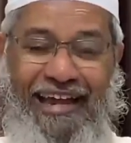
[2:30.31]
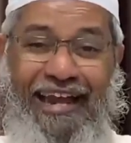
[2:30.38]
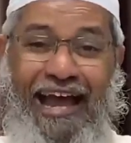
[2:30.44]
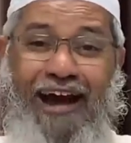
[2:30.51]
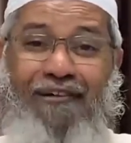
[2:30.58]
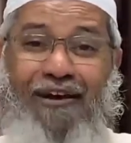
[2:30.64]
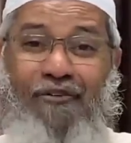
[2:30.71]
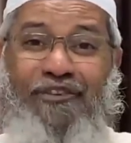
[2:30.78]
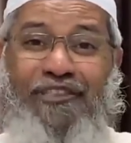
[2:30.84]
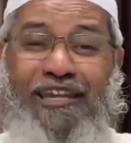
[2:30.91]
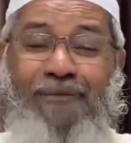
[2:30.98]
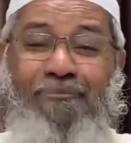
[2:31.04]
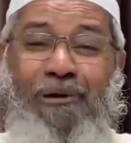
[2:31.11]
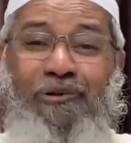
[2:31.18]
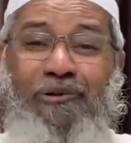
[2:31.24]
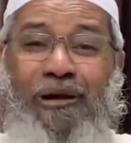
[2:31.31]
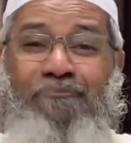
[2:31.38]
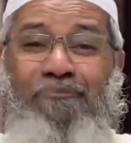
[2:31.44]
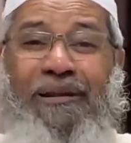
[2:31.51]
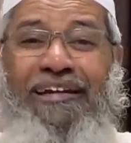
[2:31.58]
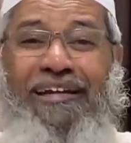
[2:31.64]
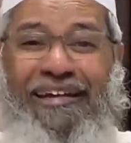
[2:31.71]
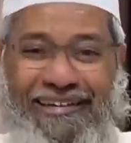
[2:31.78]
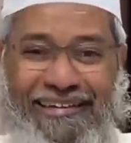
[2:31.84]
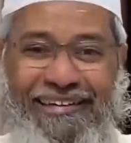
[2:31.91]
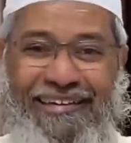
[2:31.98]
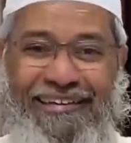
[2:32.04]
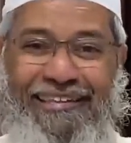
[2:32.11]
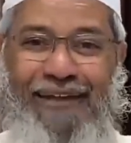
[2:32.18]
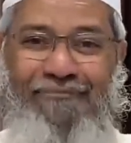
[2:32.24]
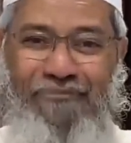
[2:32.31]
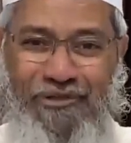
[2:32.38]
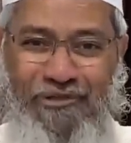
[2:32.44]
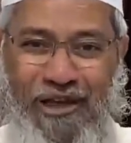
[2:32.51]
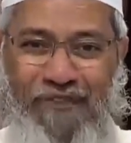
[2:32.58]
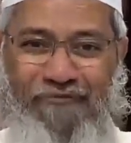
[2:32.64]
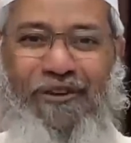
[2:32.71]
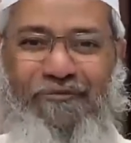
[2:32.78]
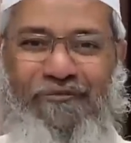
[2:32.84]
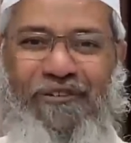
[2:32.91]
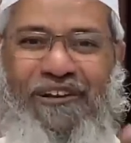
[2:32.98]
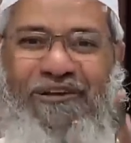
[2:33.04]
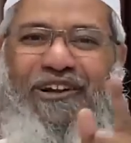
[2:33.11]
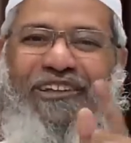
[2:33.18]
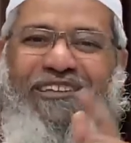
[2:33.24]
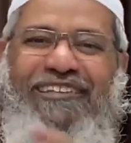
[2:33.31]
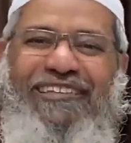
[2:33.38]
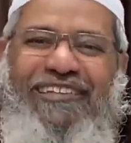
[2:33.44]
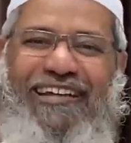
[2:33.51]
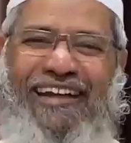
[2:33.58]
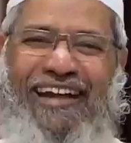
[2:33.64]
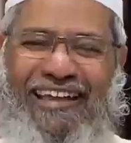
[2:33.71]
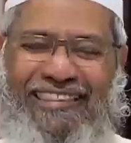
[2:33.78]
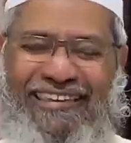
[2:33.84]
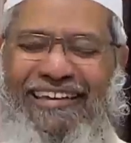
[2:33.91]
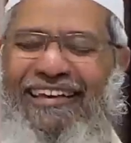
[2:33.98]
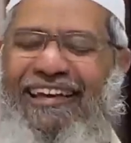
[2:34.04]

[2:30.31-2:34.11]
Now I wasn't able to complete it. That means you have not finished all the 3 rakat.